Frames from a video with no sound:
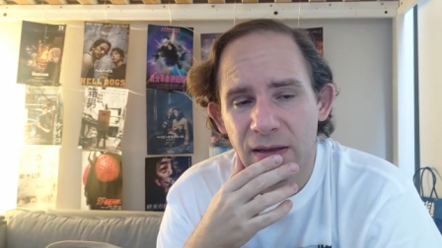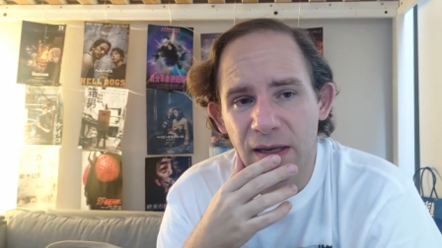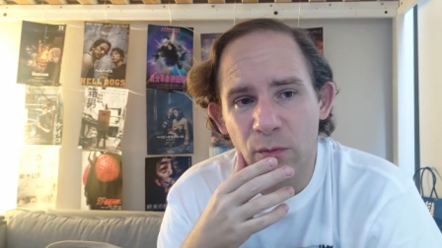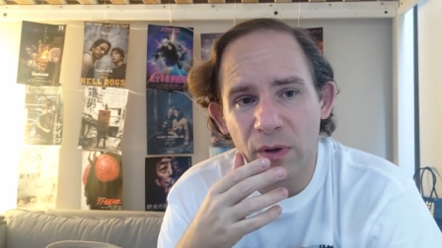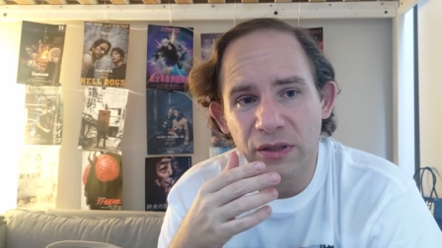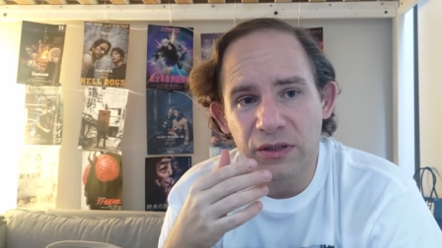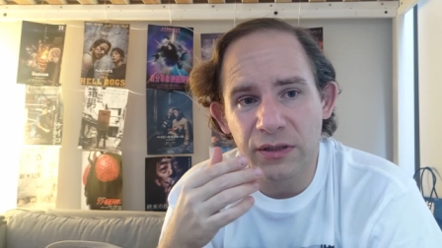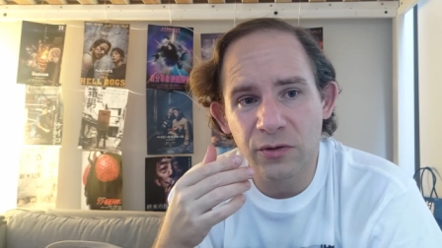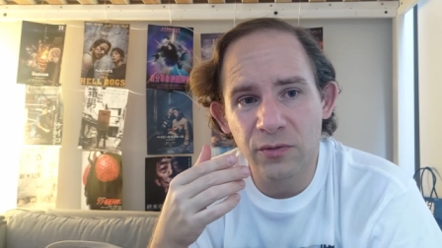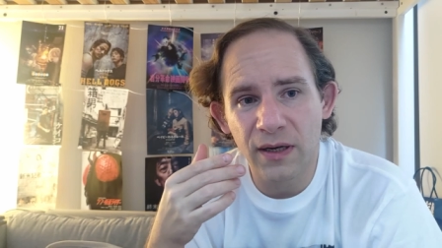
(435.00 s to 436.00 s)
then when
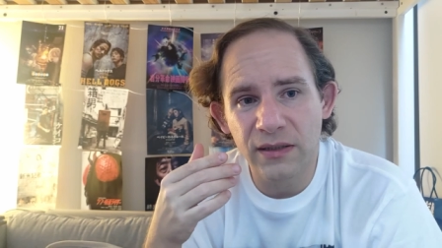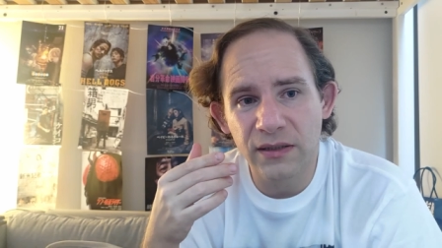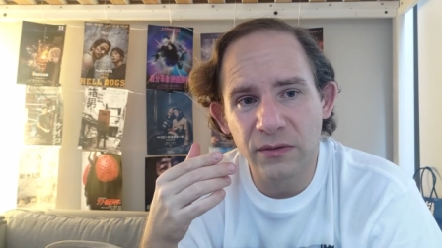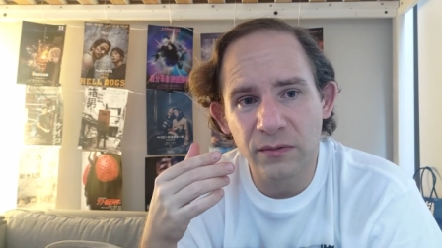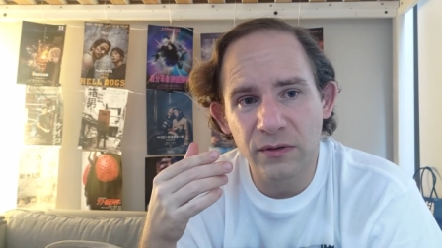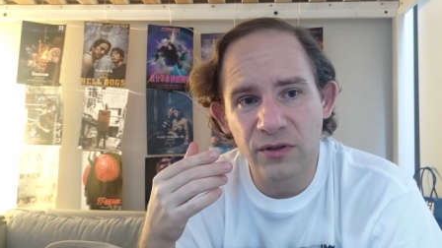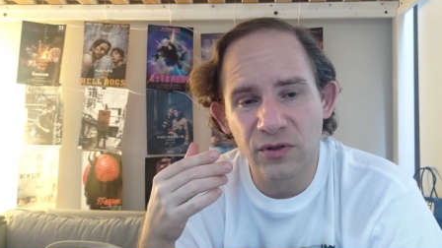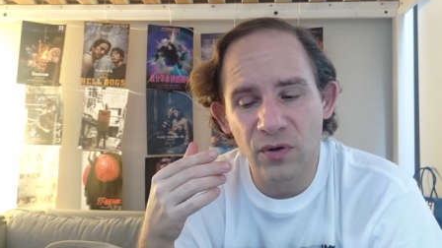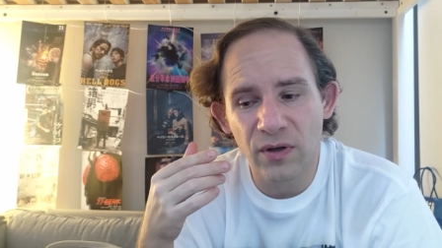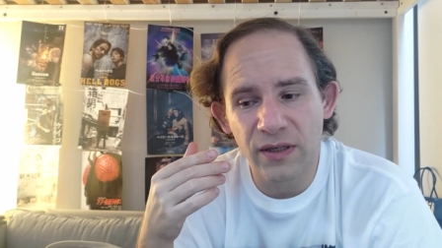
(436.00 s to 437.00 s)
she tries to
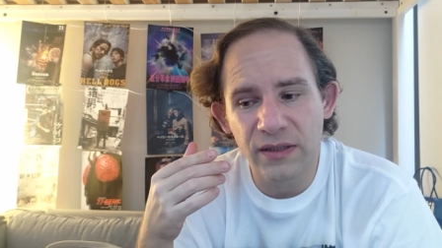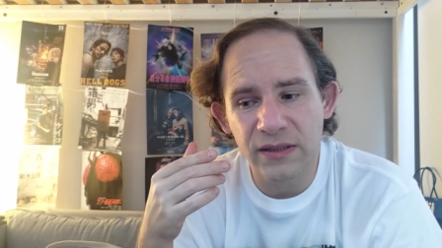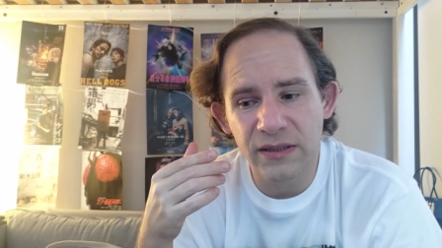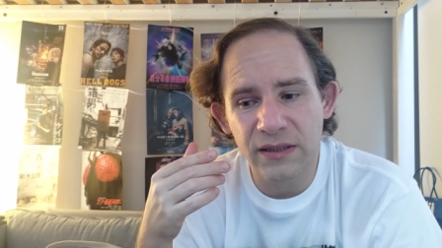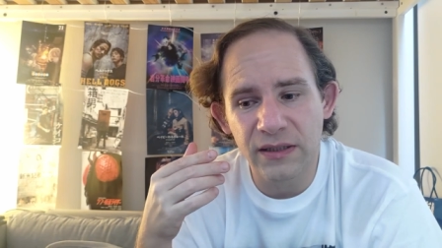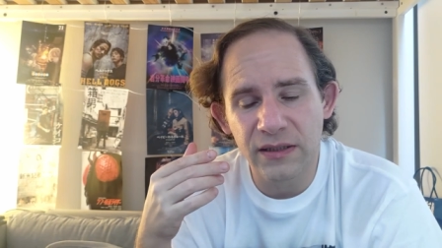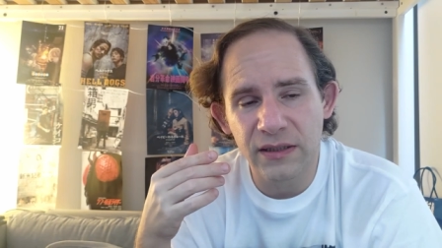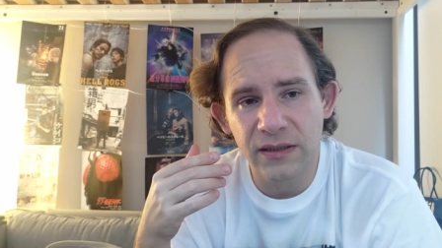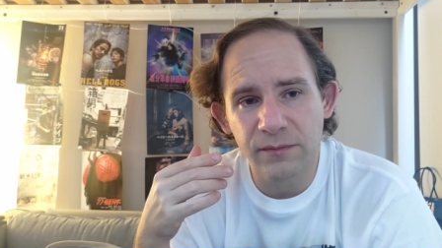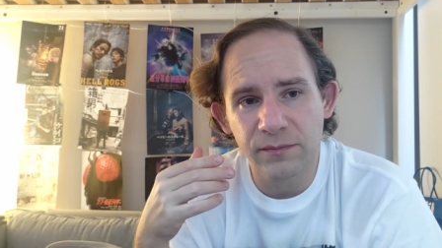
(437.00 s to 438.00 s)
join this
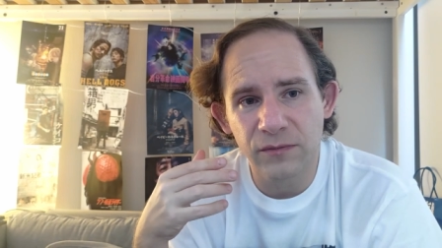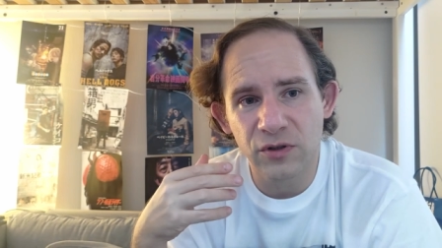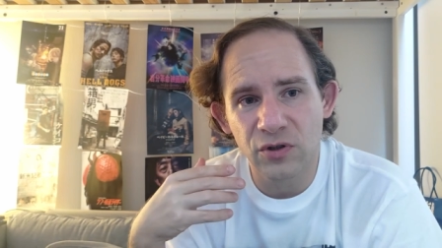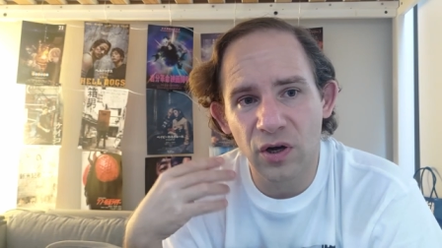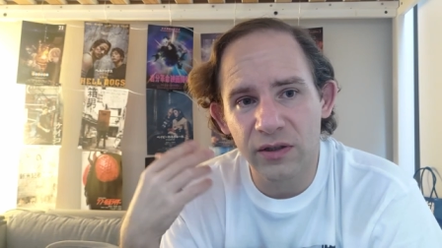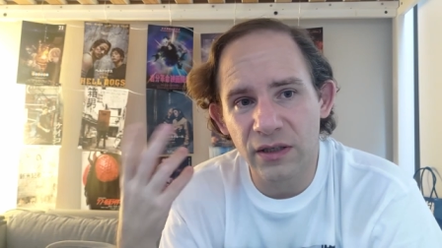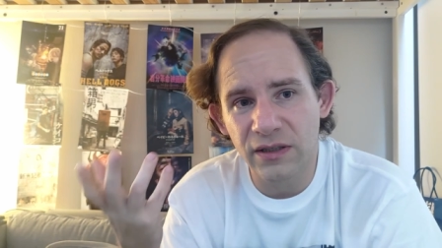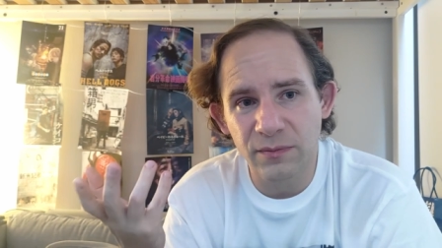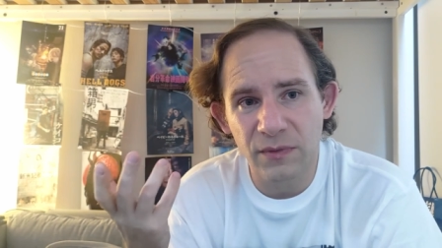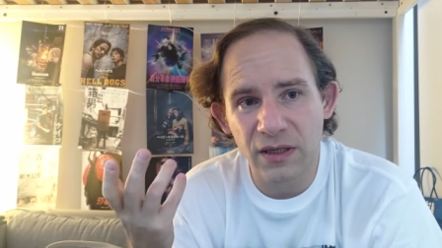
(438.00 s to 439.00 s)
um,
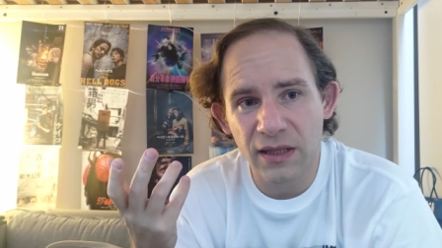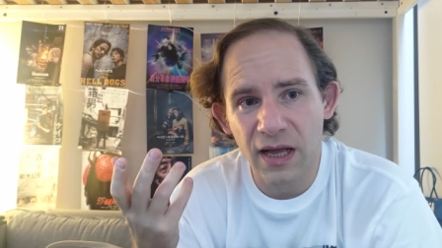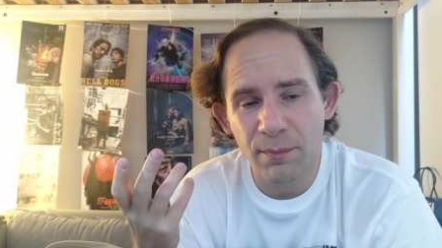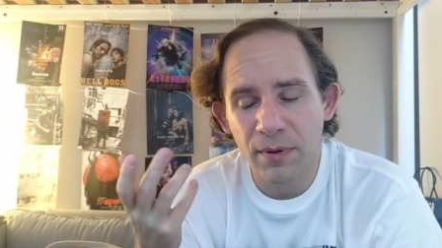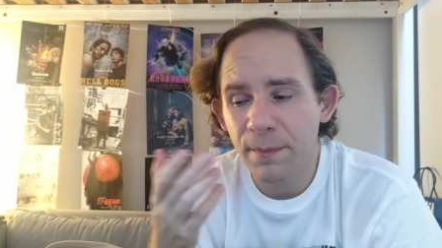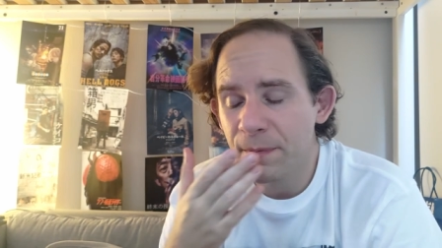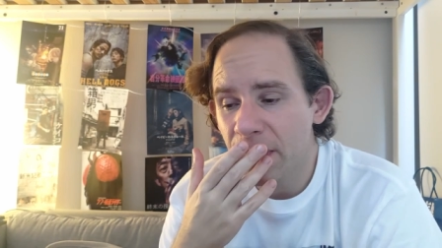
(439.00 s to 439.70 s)
journalism club,